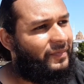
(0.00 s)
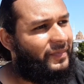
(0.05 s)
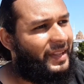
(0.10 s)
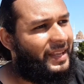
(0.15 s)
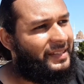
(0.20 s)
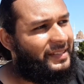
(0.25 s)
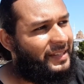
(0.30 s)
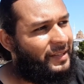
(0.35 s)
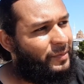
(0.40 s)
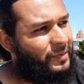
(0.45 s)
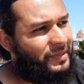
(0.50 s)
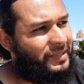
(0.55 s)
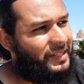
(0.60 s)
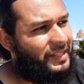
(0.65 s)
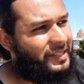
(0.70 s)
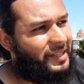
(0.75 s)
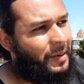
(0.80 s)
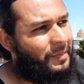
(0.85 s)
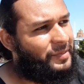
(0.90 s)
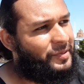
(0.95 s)
As he was
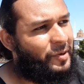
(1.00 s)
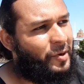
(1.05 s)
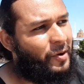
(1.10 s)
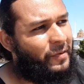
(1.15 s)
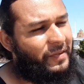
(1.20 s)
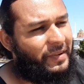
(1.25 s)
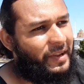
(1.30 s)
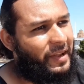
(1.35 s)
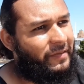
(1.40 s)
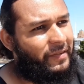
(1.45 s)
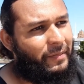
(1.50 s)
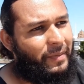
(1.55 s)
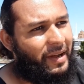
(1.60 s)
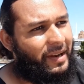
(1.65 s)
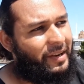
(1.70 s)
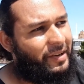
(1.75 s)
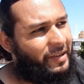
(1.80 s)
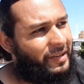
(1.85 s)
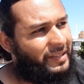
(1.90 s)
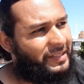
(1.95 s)
just observing
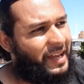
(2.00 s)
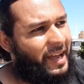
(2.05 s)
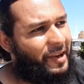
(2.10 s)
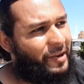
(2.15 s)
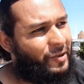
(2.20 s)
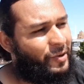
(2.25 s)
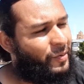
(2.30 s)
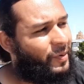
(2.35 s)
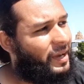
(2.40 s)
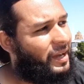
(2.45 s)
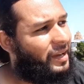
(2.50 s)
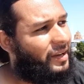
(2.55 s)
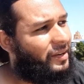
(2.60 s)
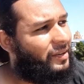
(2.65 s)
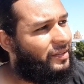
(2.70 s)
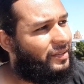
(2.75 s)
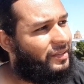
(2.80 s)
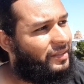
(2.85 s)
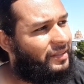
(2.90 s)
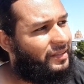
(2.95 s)
everybody, the entire
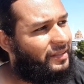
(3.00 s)
crowd,